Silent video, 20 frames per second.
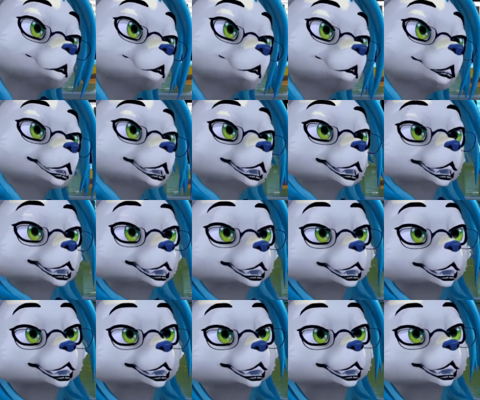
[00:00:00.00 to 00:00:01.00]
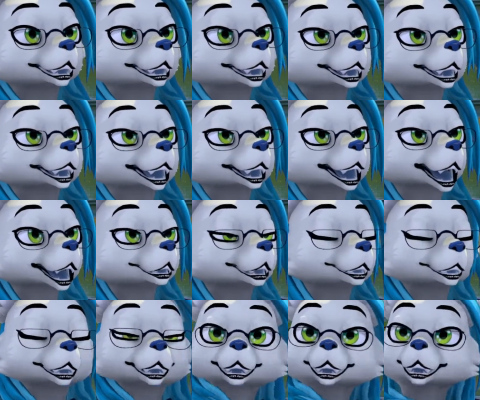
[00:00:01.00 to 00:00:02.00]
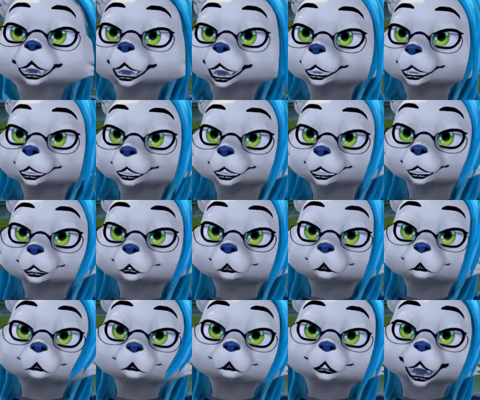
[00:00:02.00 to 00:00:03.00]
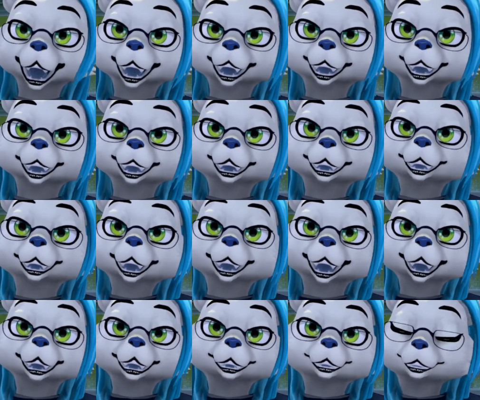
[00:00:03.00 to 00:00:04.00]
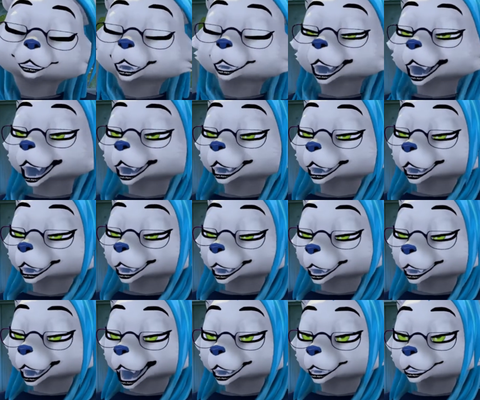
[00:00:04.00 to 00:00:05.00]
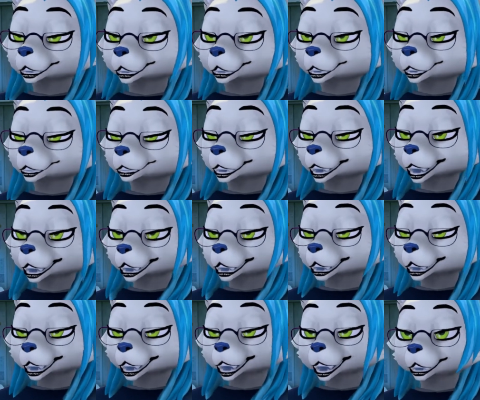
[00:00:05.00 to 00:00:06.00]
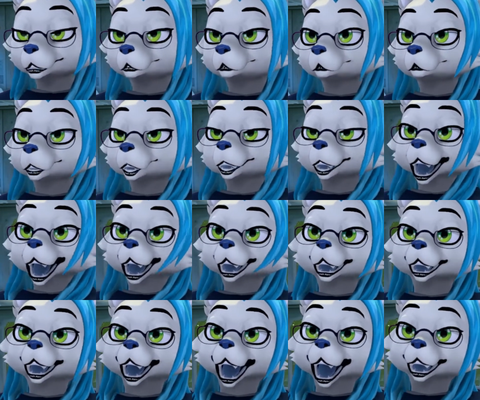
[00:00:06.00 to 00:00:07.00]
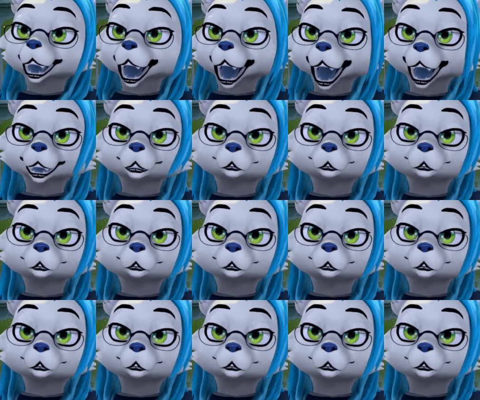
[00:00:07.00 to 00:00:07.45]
Hey, they got upgrades. God damn it, Chaos Dragoon. Nice first chat. Love it, my guy.